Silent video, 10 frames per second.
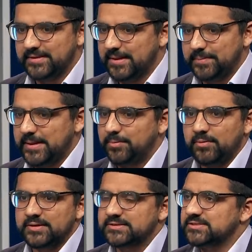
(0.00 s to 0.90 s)
that
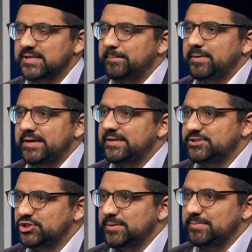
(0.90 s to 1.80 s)
people are just like
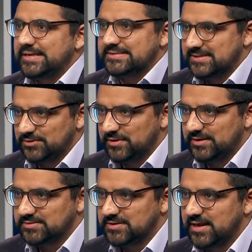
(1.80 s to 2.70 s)
blind sheep listening to
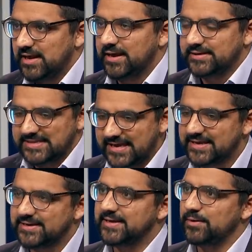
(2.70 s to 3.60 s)
this.
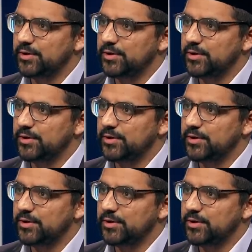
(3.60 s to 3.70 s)
Secondly,